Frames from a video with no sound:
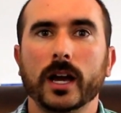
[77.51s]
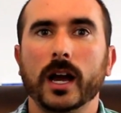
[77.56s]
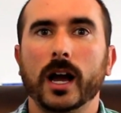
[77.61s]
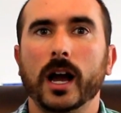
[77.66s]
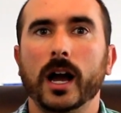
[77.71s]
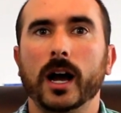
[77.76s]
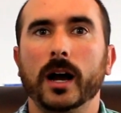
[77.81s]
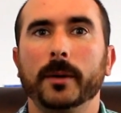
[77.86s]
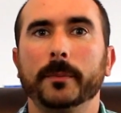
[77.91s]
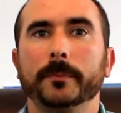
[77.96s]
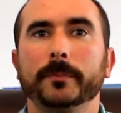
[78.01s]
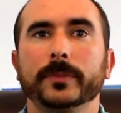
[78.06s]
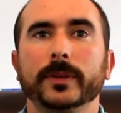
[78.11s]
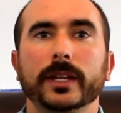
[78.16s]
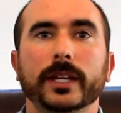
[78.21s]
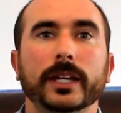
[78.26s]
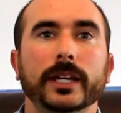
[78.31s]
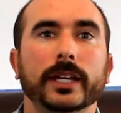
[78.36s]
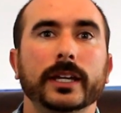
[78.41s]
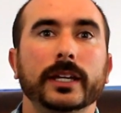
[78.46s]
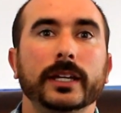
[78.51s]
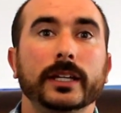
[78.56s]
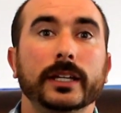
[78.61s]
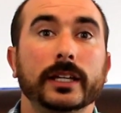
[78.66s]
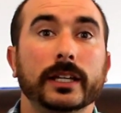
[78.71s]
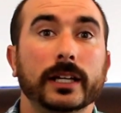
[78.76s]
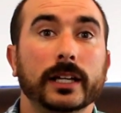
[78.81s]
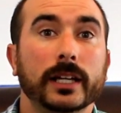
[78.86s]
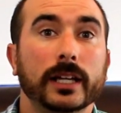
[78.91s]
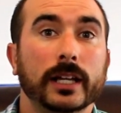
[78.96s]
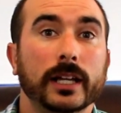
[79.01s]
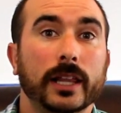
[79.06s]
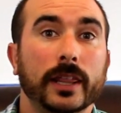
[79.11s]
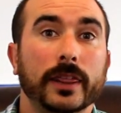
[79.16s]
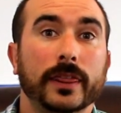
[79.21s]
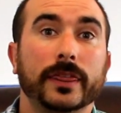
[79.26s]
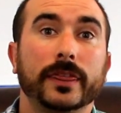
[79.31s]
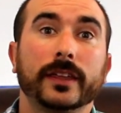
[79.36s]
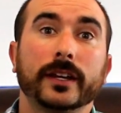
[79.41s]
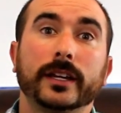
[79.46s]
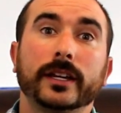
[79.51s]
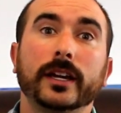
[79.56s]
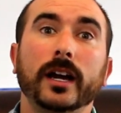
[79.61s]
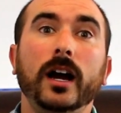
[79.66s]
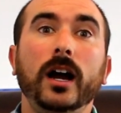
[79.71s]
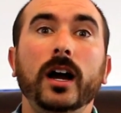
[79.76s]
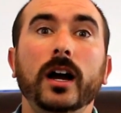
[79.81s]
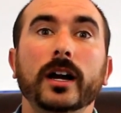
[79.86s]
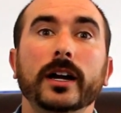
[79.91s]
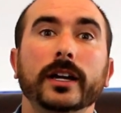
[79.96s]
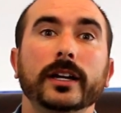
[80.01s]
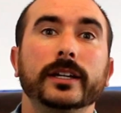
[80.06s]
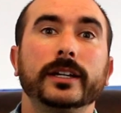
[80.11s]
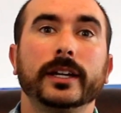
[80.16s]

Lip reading: The guy